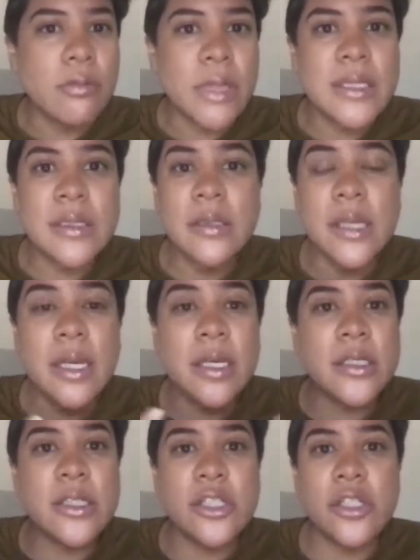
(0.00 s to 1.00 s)
is
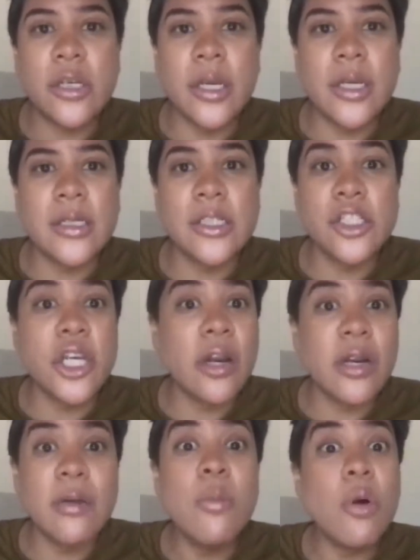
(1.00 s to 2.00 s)
shared
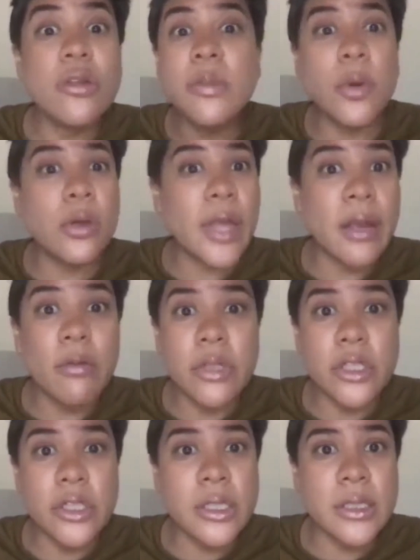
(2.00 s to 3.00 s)
in multiple
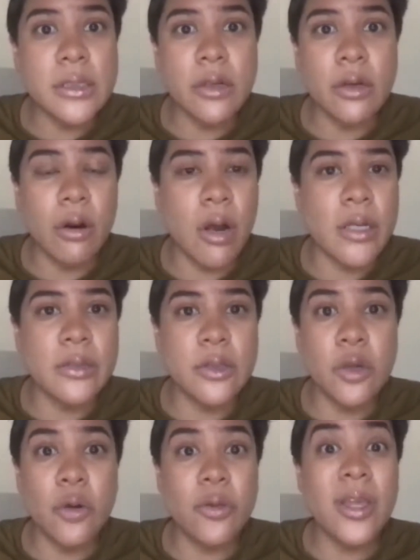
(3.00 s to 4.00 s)
languages across,
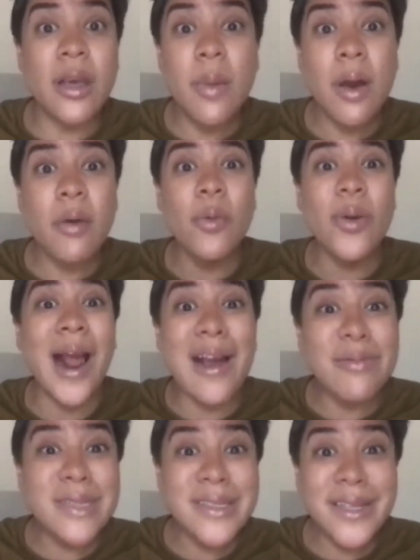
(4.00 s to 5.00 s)
think about when I
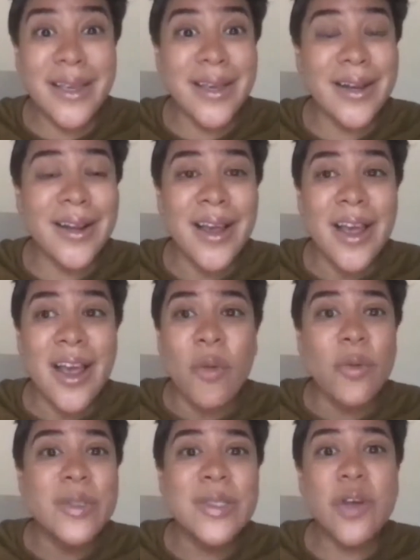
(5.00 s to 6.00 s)
was a kid,
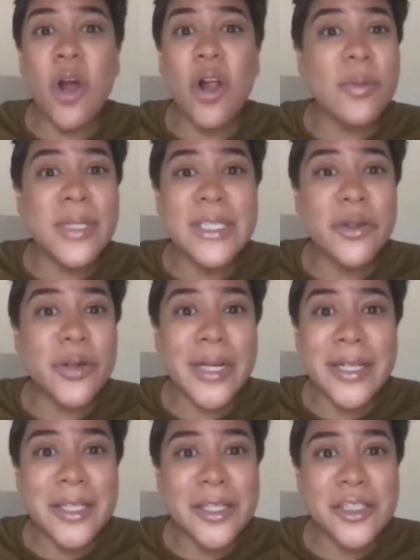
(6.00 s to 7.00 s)
we received all our material in
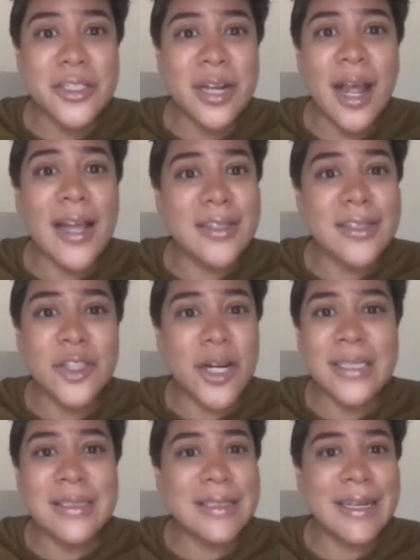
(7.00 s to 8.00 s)
English, and I had to
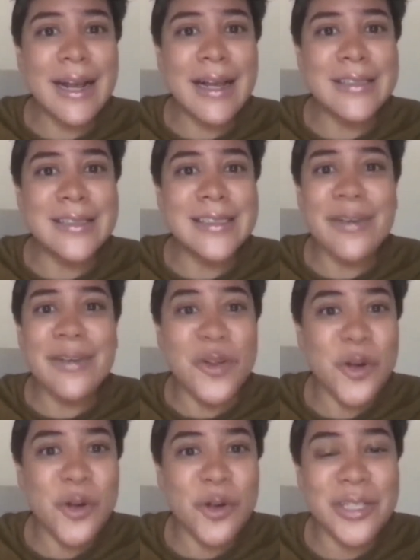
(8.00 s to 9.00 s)
translate as a
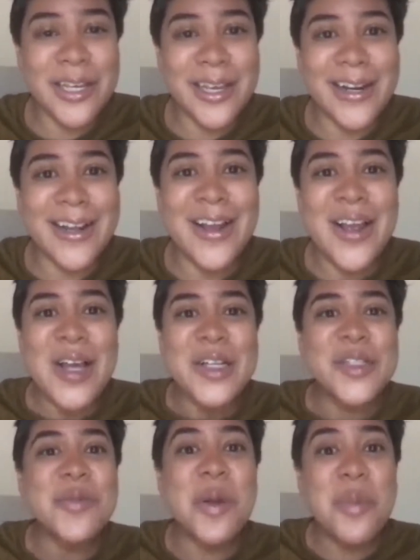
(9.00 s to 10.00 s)
7-year-old kid
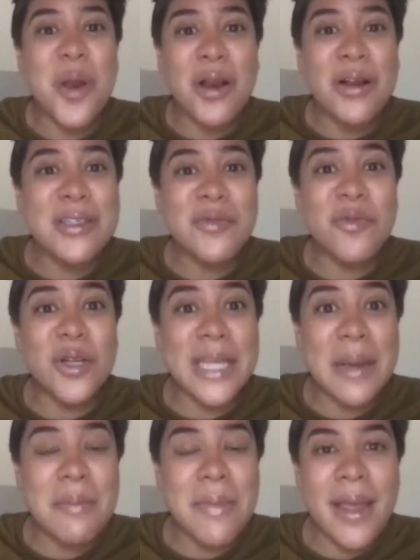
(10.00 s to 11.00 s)
to my parents of what
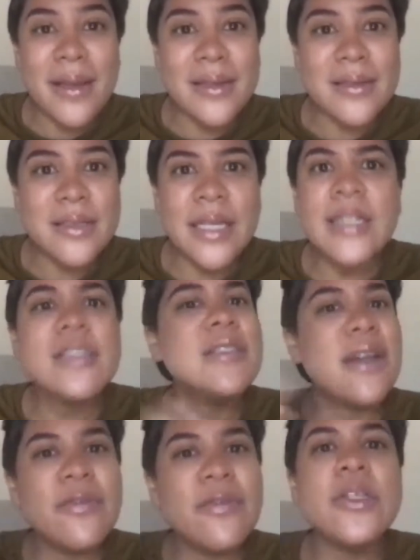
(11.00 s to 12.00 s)
that meant. And it's
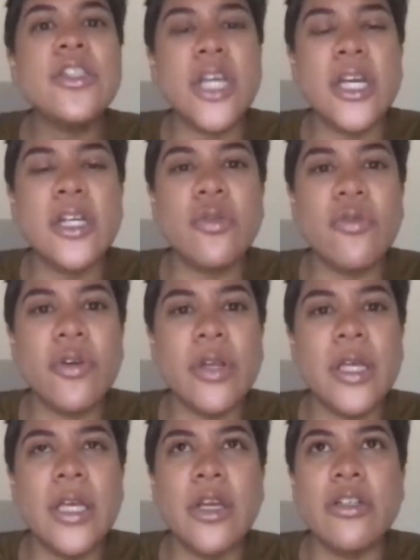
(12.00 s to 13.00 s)
definitely changed over the
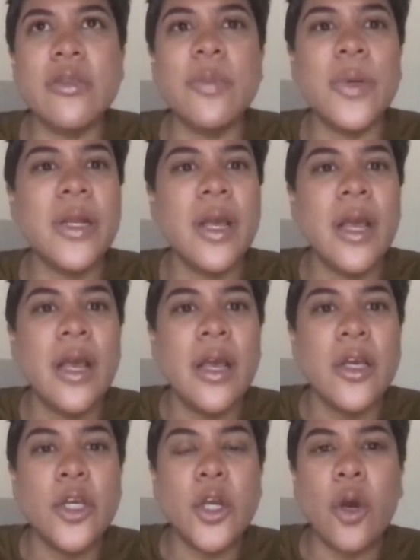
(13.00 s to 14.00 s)
years, but
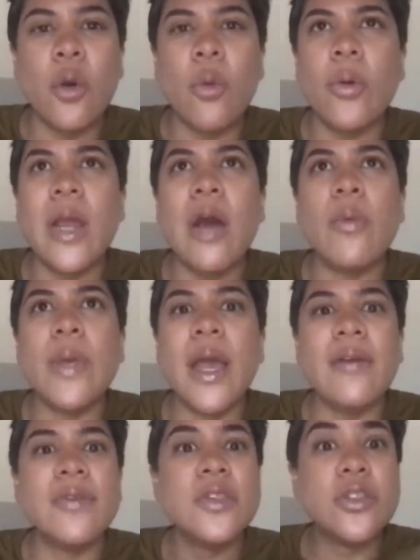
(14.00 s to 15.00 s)
now we
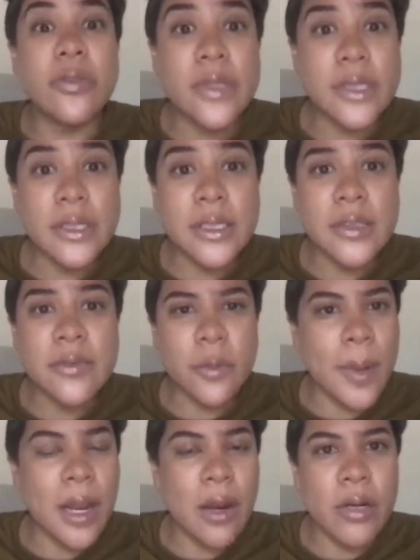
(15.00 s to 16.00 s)
have services for
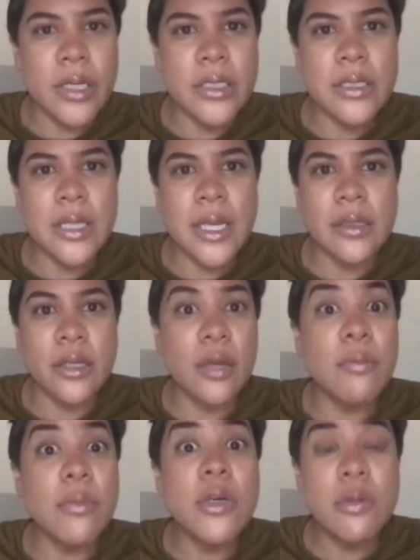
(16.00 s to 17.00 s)
parents and the
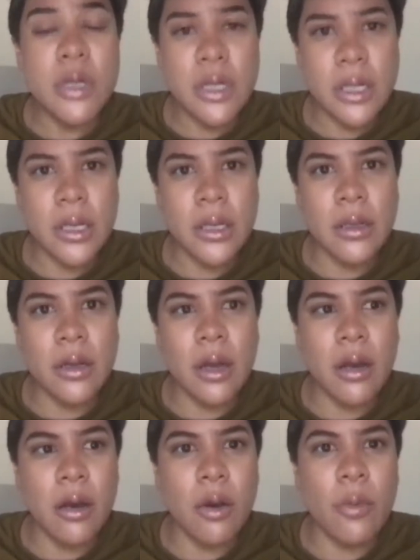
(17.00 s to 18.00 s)
community
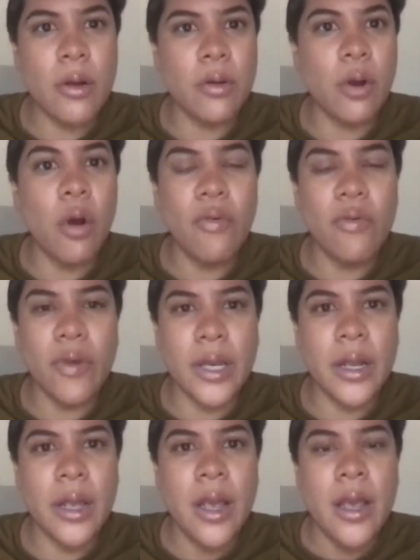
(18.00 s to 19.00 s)
around
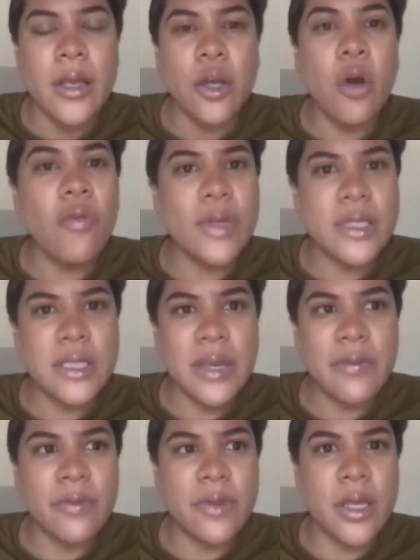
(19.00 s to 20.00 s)
COVID
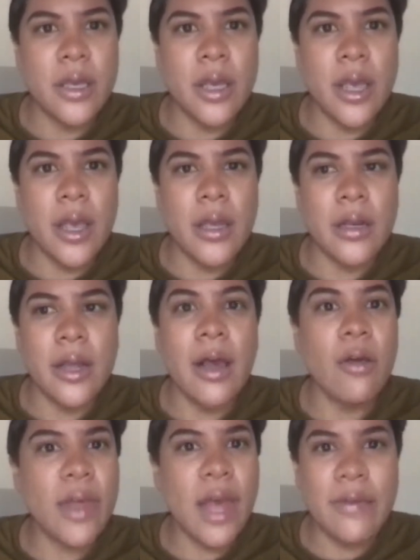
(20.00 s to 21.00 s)
safety and
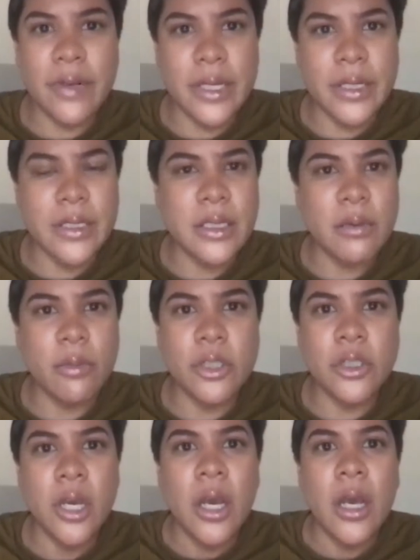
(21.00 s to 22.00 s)
health advocacy,
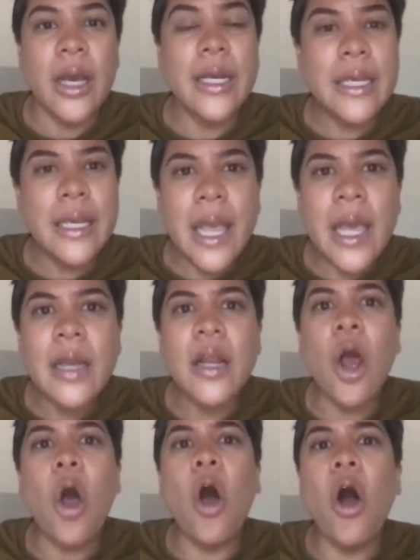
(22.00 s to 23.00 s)
which again,
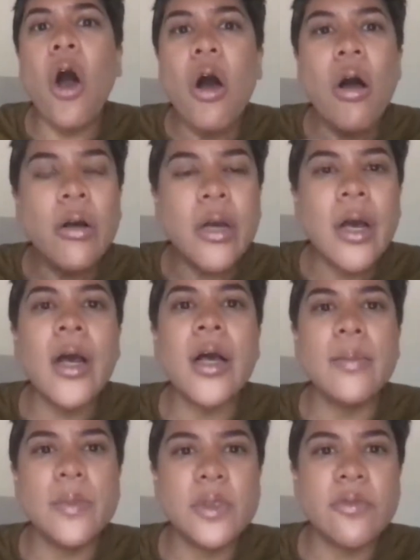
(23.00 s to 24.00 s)
all
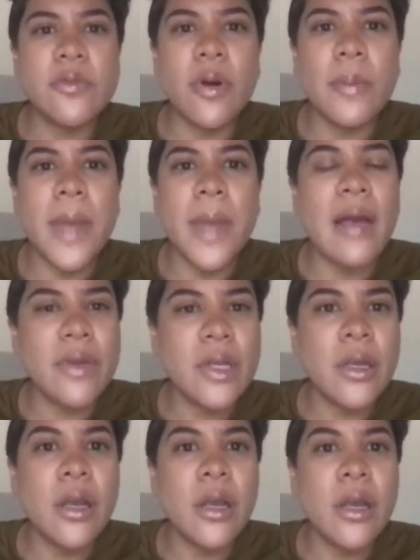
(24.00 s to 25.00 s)
comes from
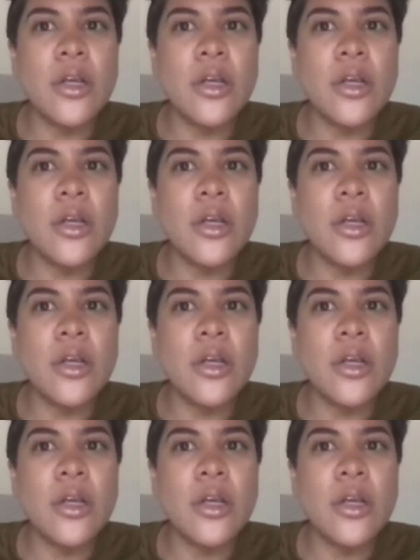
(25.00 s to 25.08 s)
having